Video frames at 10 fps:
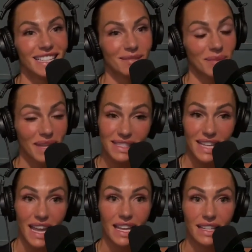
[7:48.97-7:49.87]
being
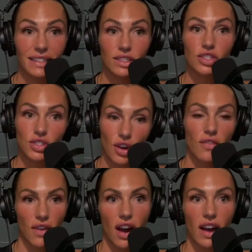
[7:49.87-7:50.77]
taken so
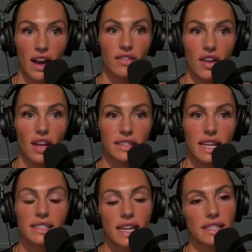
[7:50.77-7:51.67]
far out of
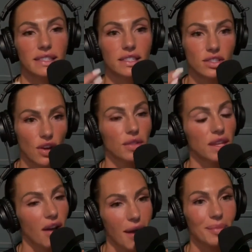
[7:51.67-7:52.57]
context, and it's so
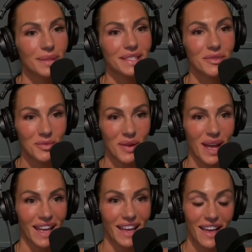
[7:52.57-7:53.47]
the opposite
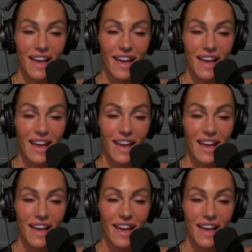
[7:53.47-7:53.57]
way